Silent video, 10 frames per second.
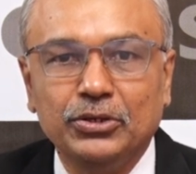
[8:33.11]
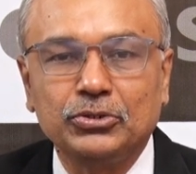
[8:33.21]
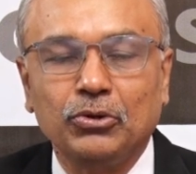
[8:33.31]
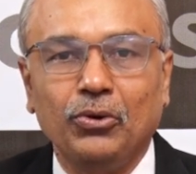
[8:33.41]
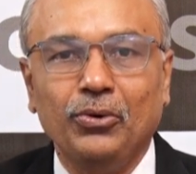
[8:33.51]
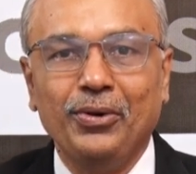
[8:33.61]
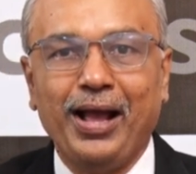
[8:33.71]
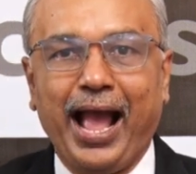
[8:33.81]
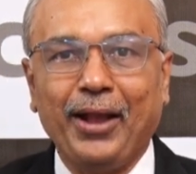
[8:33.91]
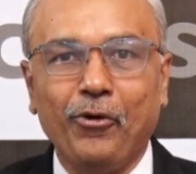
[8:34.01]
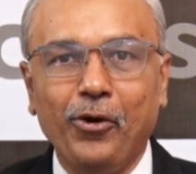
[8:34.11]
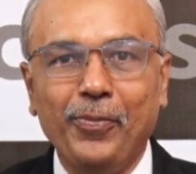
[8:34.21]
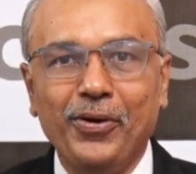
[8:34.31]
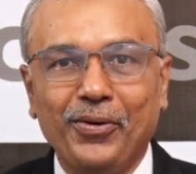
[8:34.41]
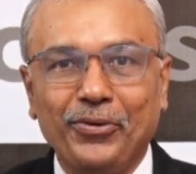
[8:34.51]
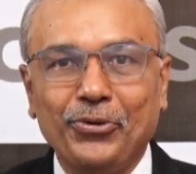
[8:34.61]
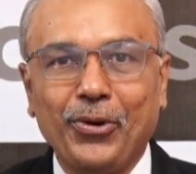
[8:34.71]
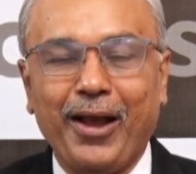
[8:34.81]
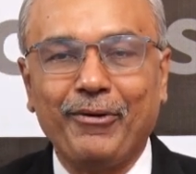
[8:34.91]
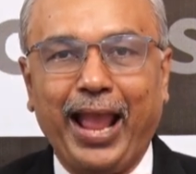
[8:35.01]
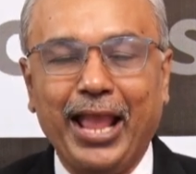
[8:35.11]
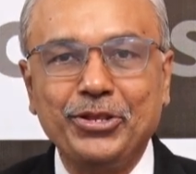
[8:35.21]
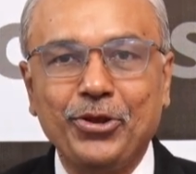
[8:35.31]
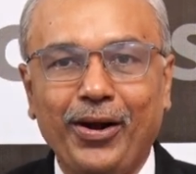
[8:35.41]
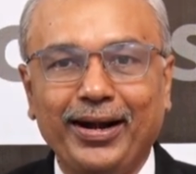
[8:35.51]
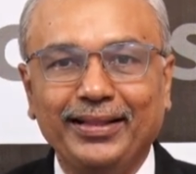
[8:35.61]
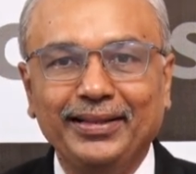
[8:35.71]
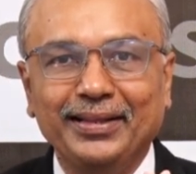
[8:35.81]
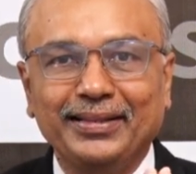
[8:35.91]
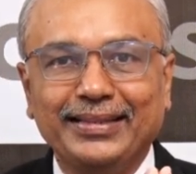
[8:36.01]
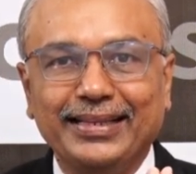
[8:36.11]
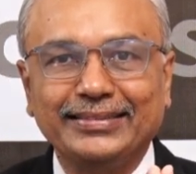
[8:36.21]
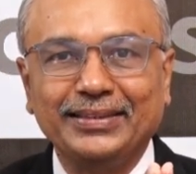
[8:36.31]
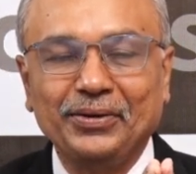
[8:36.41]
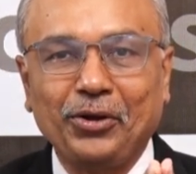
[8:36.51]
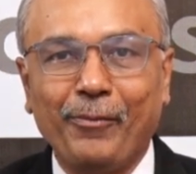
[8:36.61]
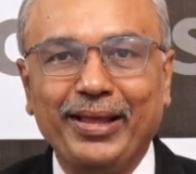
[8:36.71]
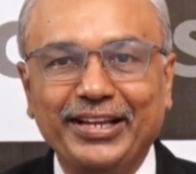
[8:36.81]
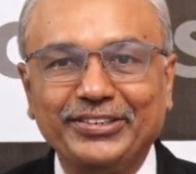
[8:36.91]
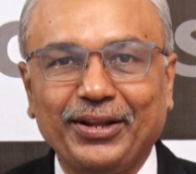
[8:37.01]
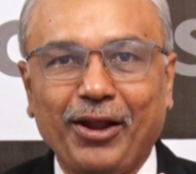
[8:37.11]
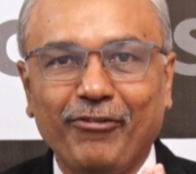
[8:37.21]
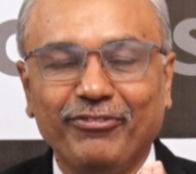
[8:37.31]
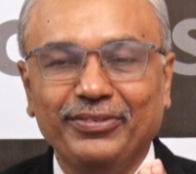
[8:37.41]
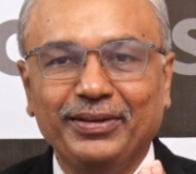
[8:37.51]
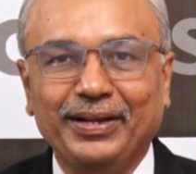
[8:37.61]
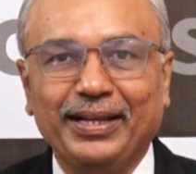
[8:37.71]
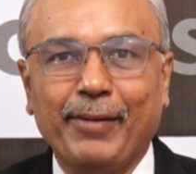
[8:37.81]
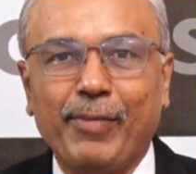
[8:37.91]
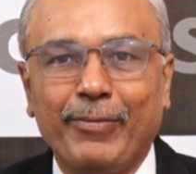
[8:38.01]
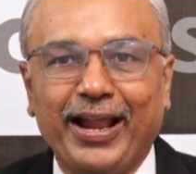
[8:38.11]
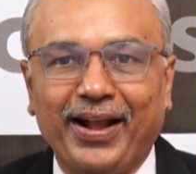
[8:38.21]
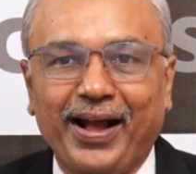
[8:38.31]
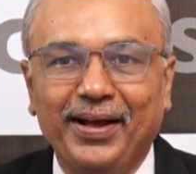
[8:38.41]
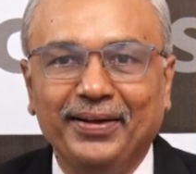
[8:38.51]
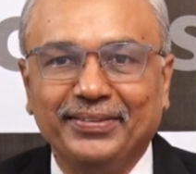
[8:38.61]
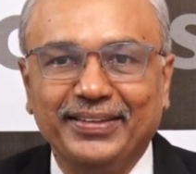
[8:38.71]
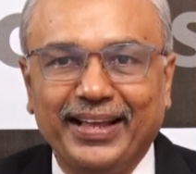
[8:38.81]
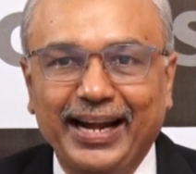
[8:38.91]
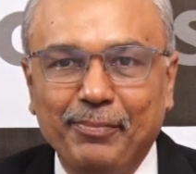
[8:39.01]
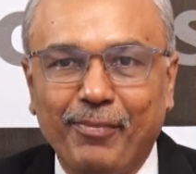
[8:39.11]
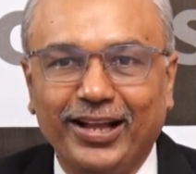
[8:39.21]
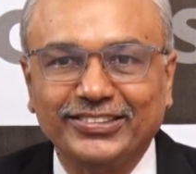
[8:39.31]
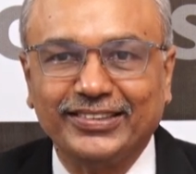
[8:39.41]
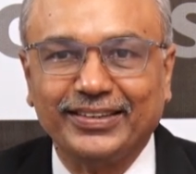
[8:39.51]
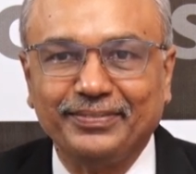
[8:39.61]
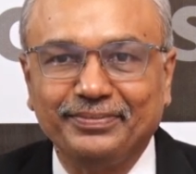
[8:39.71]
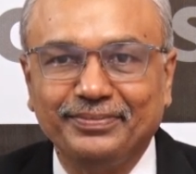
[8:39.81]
So I hope you have enjoyed this combination of Capablanca, the great master.